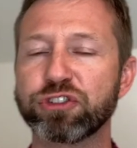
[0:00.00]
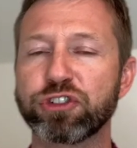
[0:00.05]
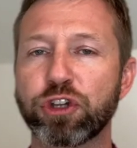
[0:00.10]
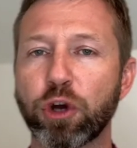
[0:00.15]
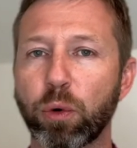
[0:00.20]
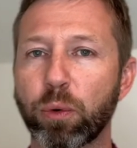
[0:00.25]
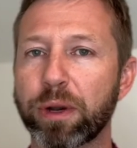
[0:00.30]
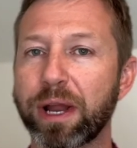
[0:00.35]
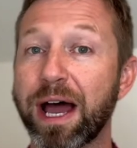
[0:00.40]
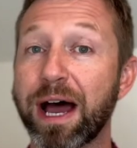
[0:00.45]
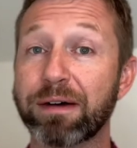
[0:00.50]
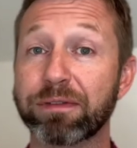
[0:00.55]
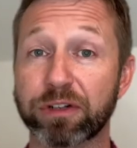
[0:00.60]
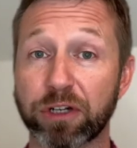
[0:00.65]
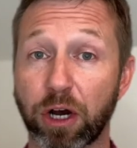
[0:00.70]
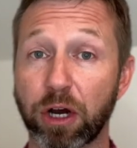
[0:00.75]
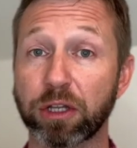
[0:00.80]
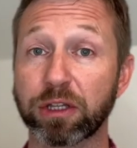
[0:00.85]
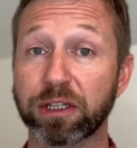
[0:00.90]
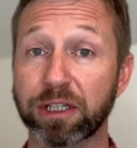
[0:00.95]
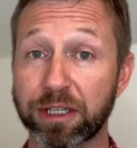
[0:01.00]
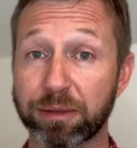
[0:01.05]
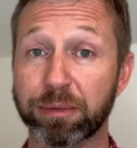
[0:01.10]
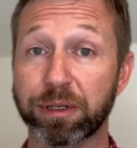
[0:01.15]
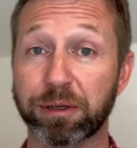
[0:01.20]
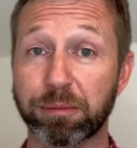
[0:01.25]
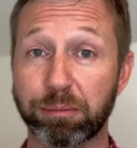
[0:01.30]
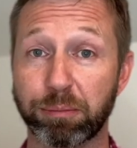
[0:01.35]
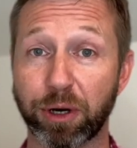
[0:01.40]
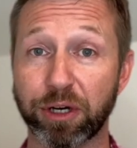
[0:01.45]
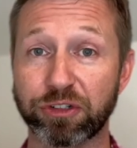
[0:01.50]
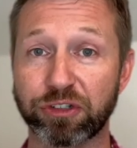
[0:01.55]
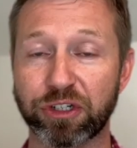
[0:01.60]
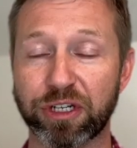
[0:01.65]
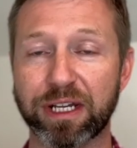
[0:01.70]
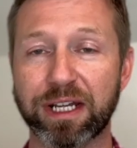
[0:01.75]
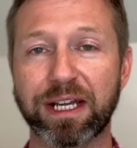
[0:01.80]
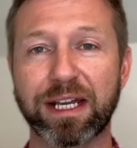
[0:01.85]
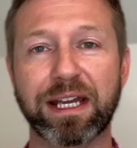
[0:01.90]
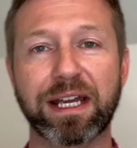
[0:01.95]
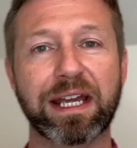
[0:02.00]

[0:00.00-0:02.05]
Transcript: don't have an unlimited budget.